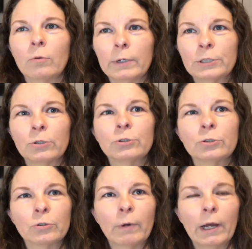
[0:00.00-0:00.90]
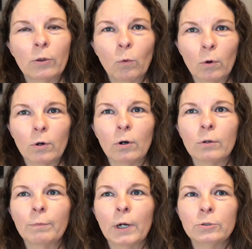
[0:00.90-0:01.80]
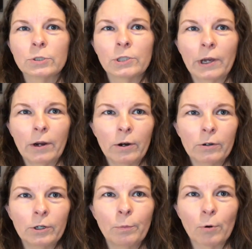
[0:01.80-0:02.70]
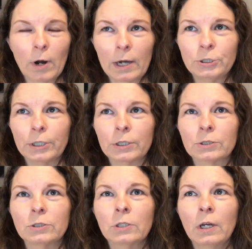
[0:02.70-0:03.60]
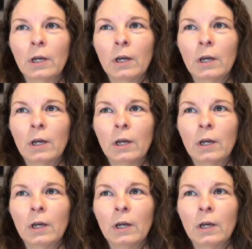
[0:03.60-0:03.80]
researchers around the world post their new projects,